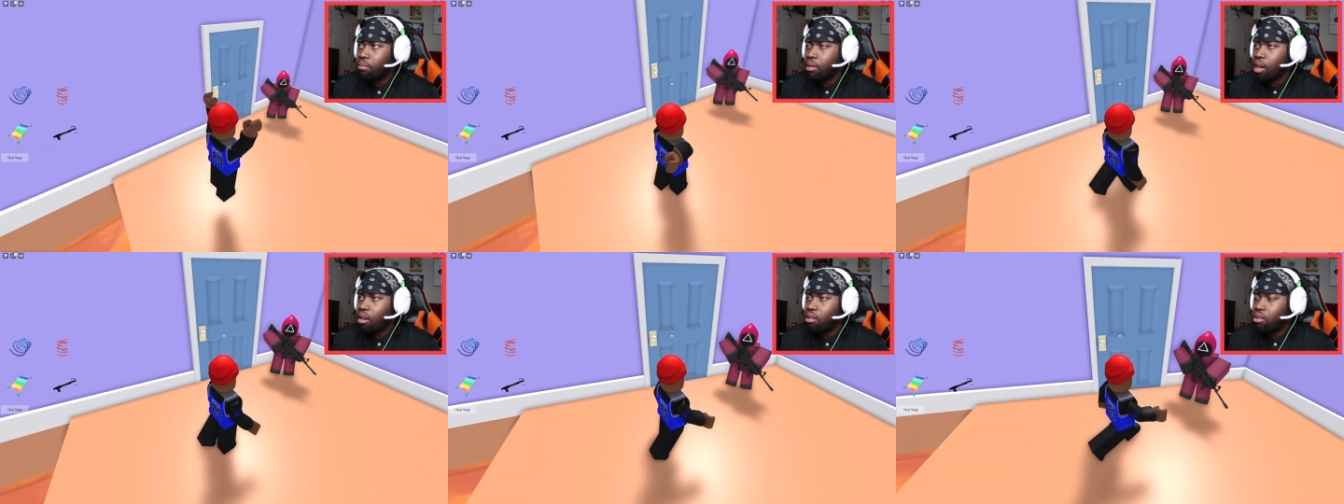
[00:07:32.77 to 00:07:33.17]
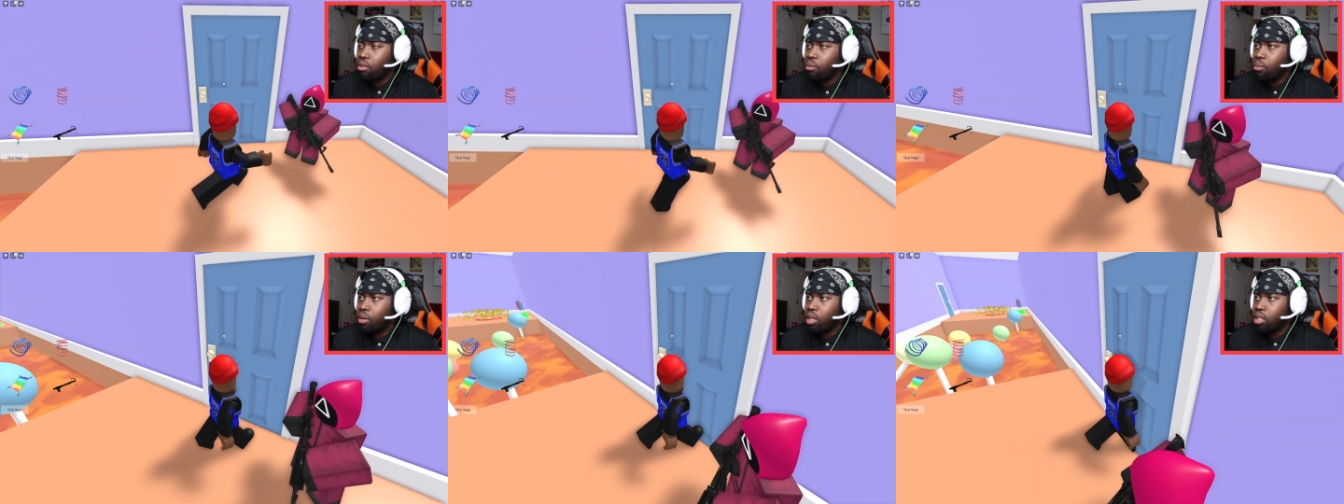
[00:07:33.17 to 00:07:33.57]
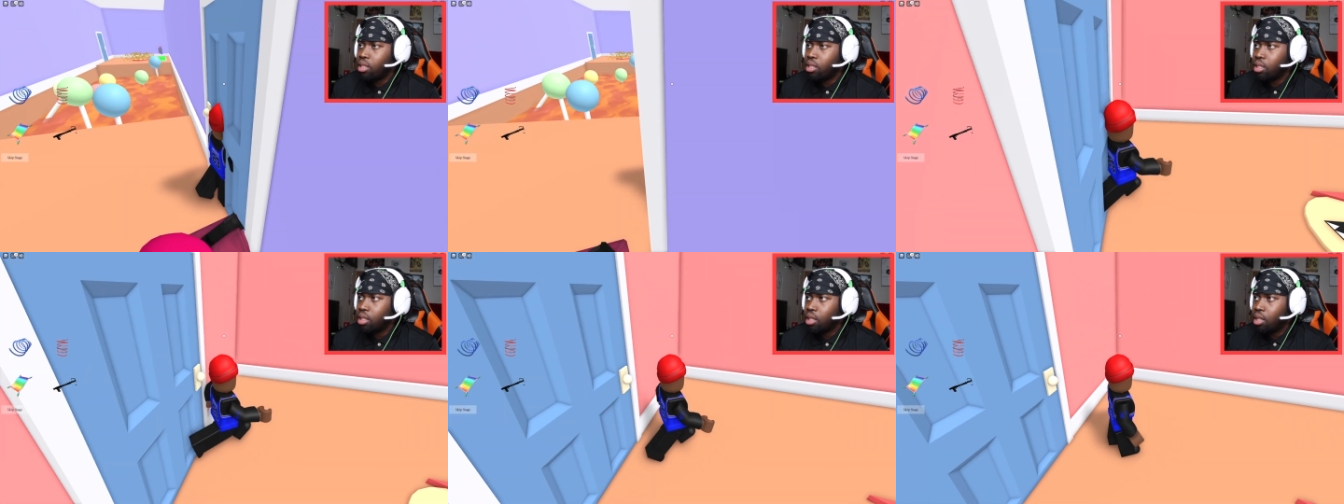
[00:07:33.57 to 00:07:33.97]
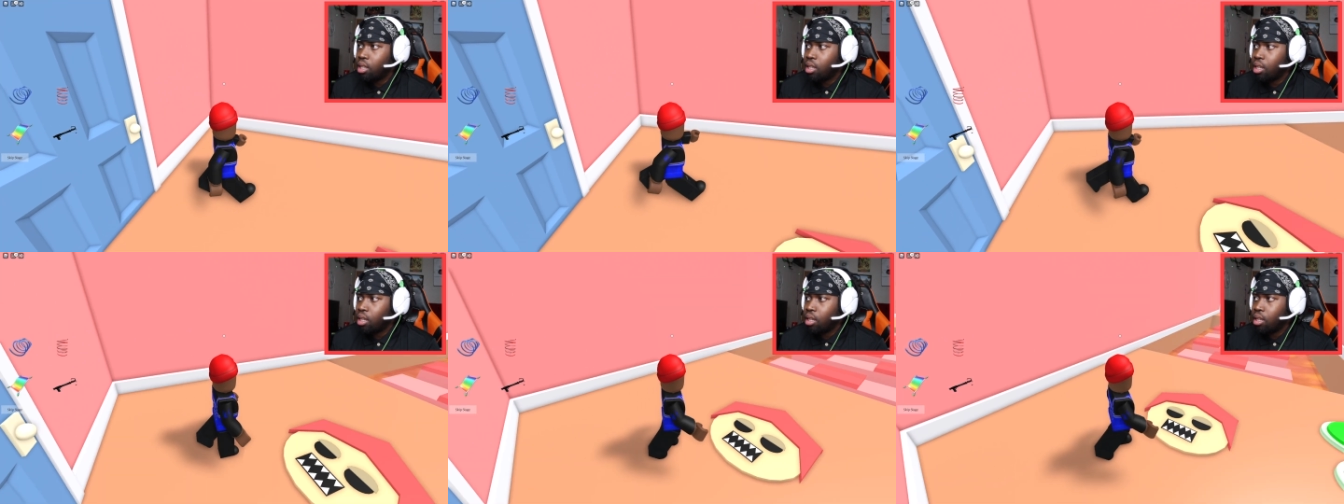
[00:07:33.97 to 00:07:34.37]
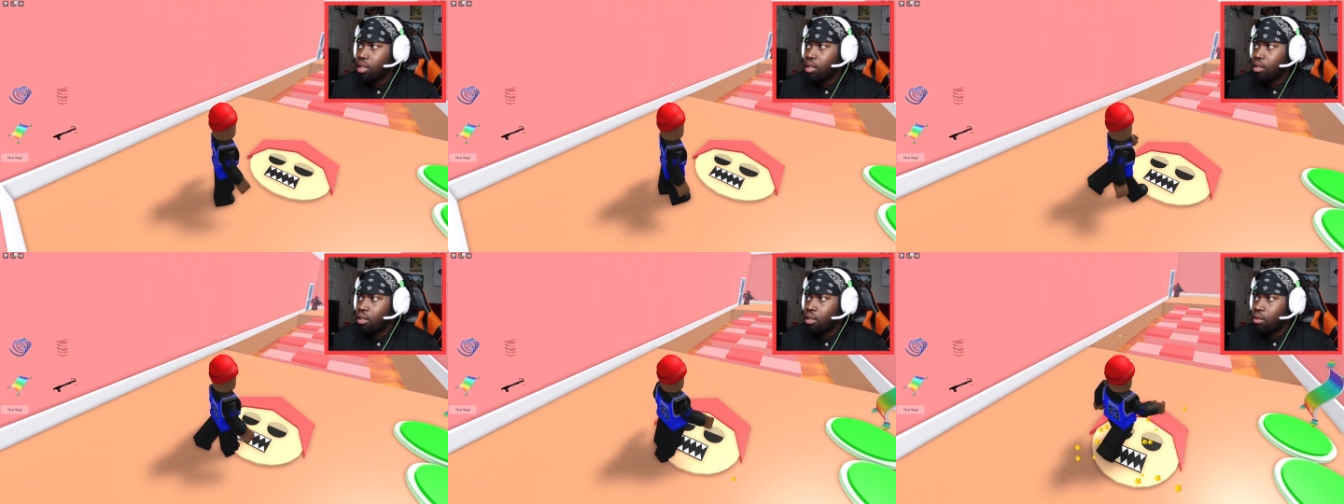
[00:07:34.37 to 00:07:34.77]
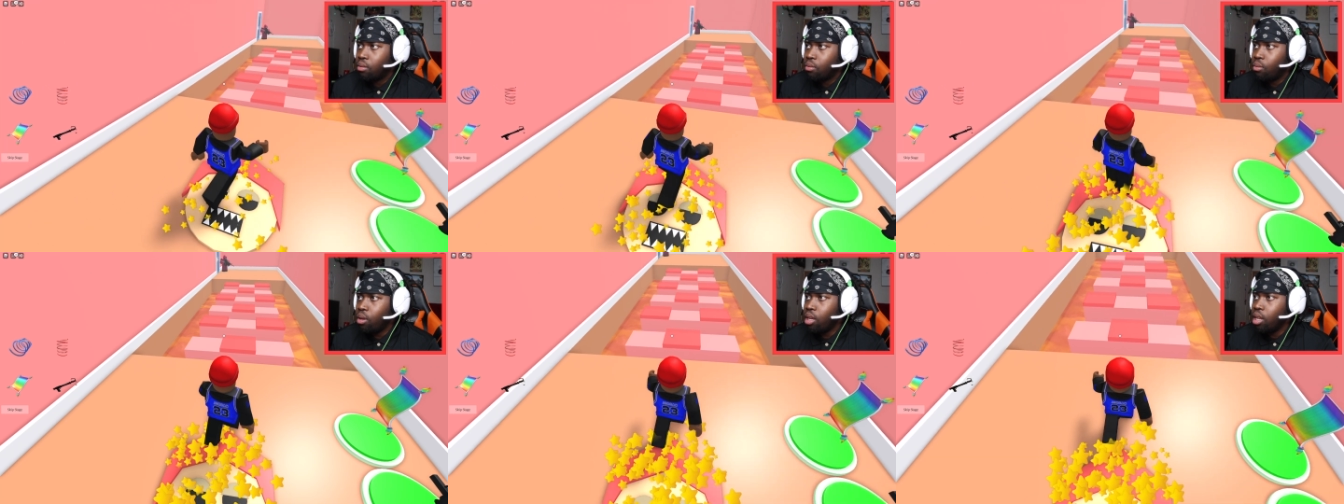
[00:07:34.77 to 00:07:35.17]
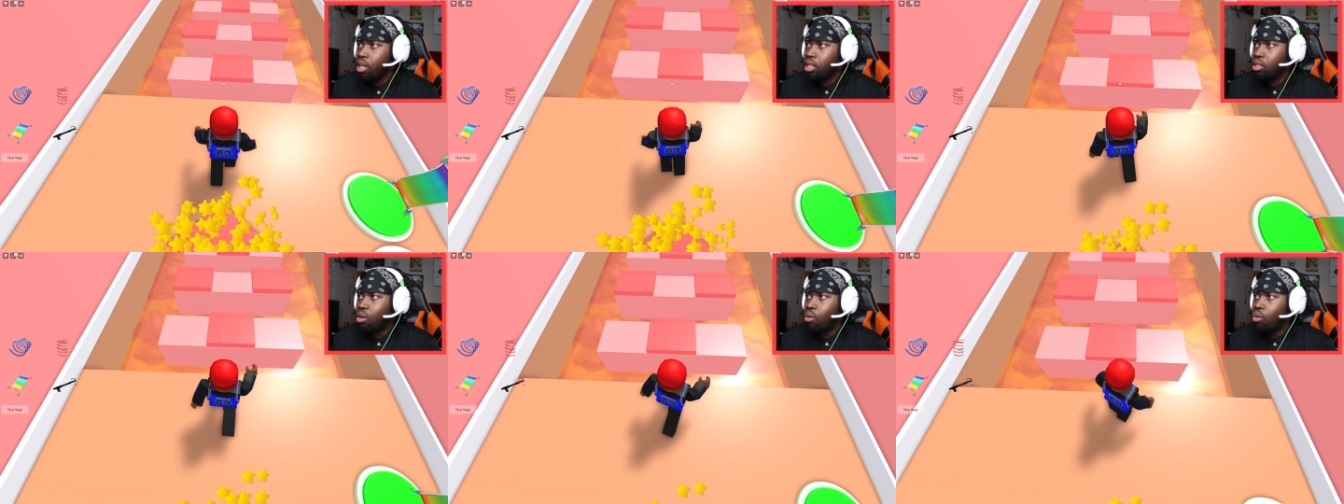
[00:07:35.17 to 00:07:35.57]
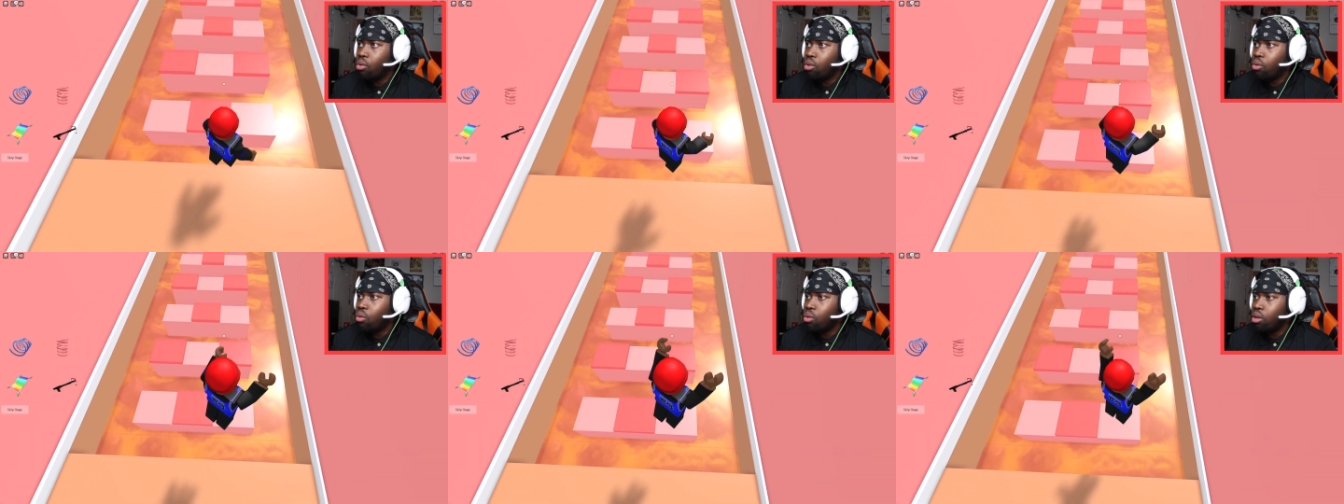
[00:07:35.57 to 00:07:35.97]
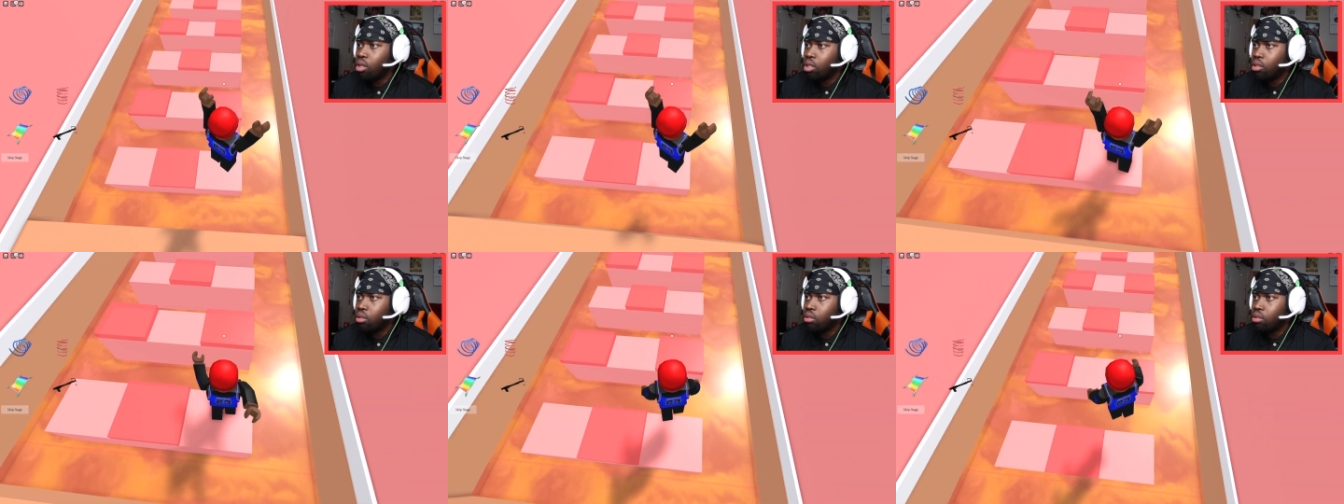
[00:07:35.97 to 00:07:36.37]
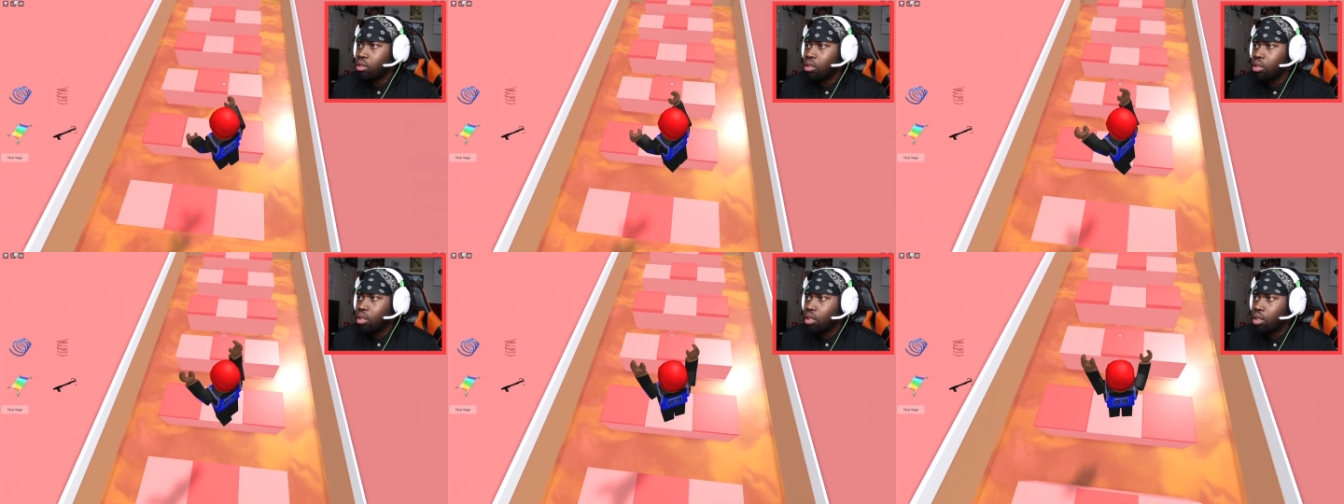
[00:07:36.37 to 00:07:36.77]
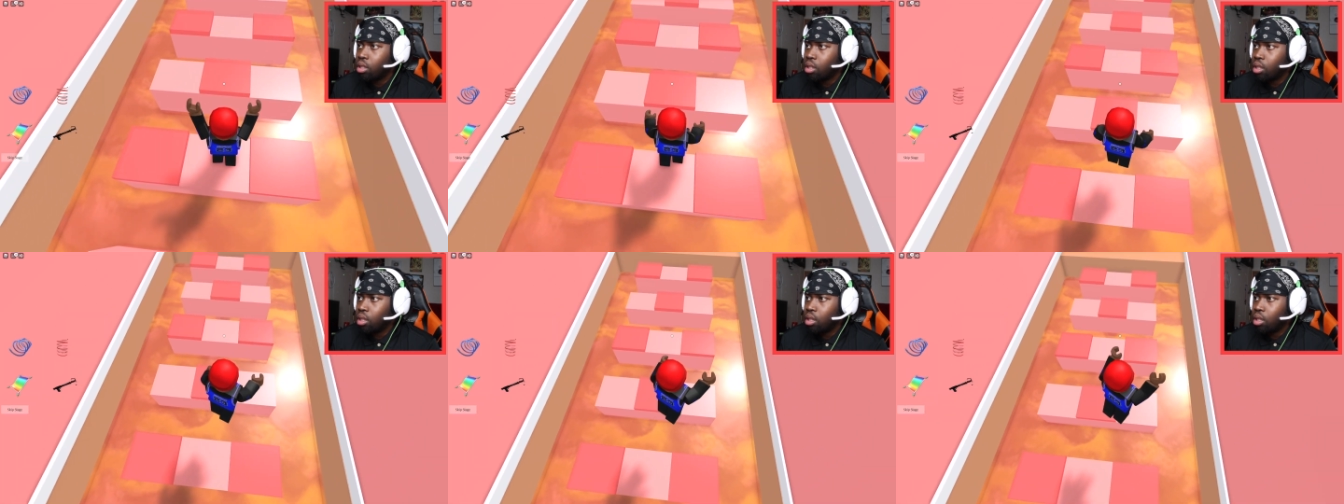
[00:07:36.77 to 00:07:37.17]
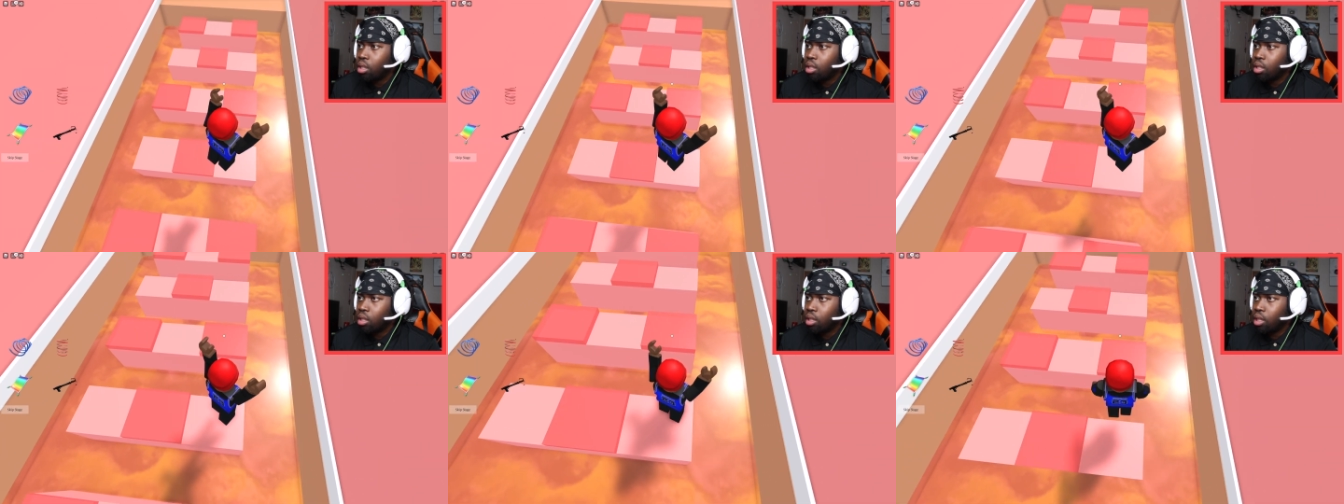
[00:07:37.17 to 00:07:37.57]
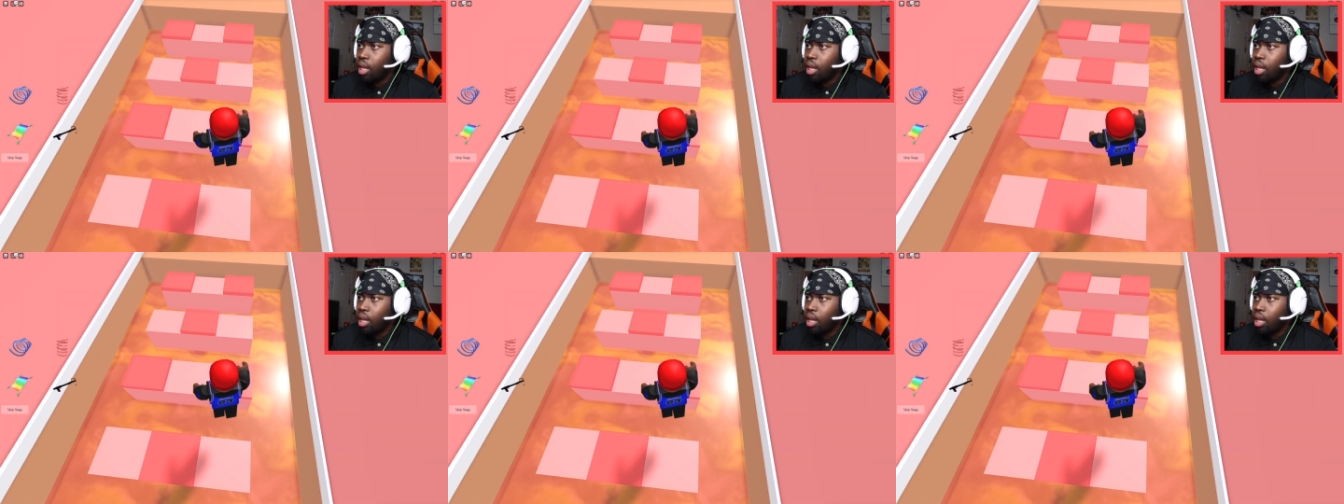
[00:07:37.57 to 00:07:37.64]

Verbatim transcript: I don't know what's what is going on, dude.